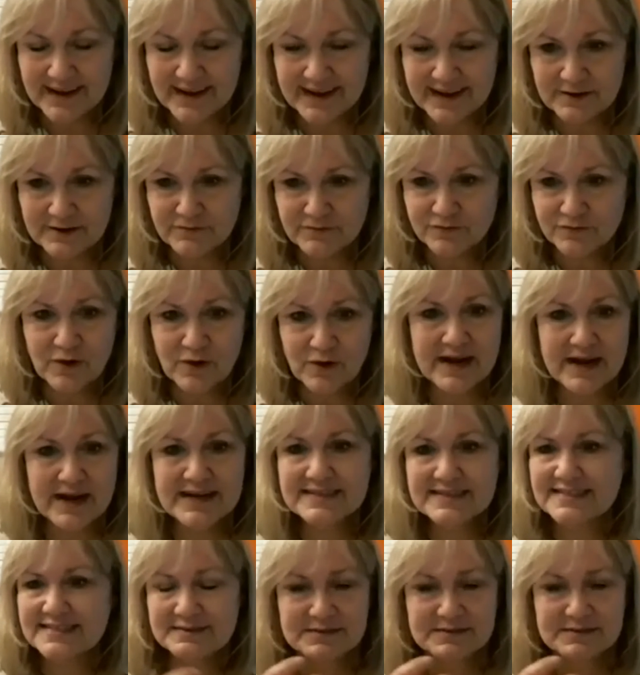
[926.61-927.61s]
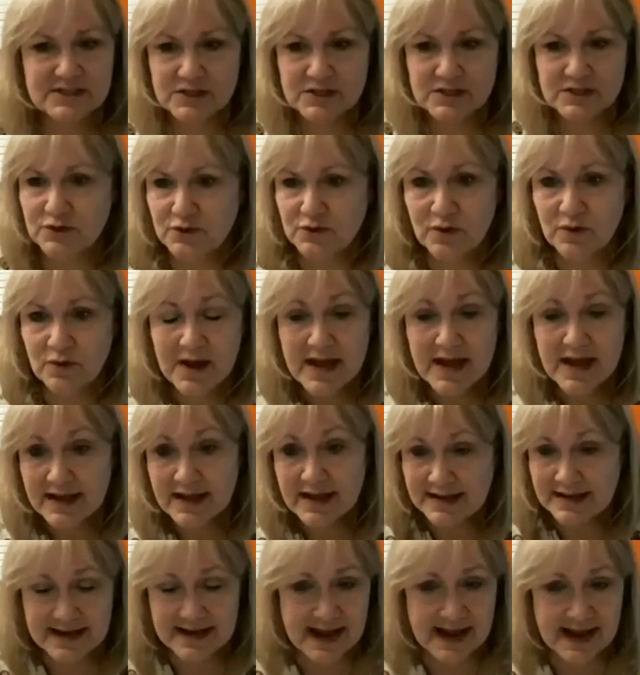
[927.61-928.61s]
afraid to
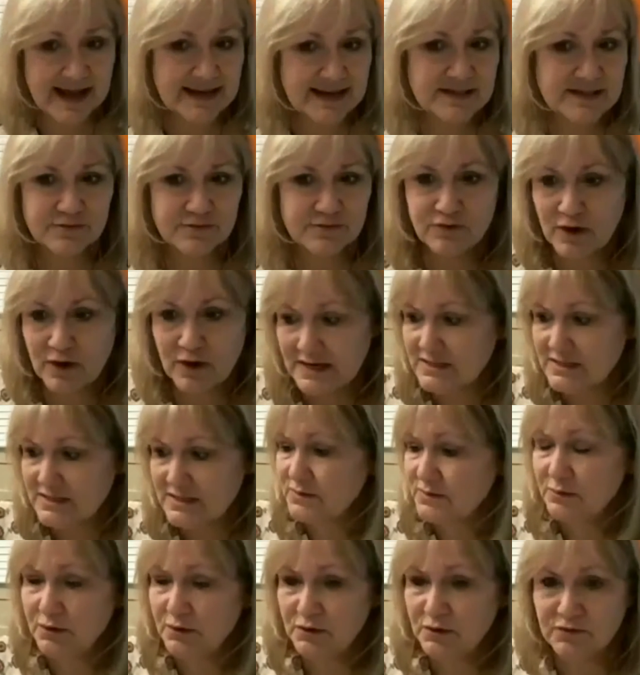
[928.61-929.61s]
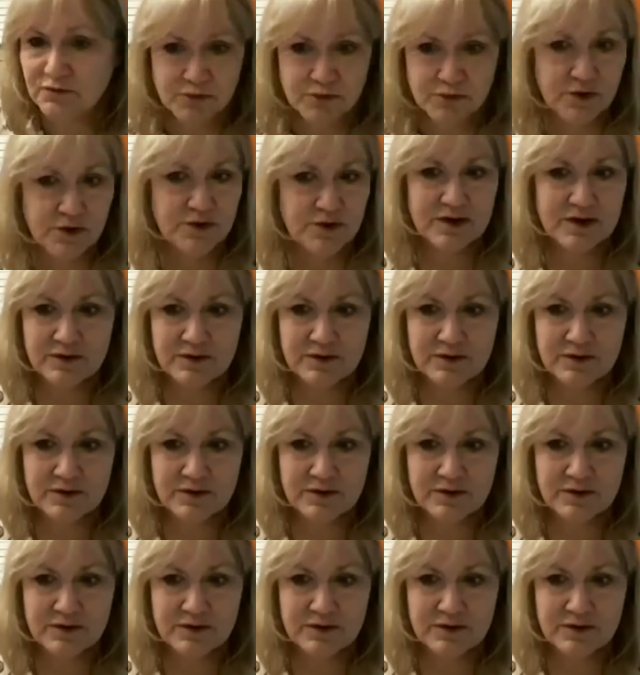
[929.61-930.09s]
connect, afraid to move through,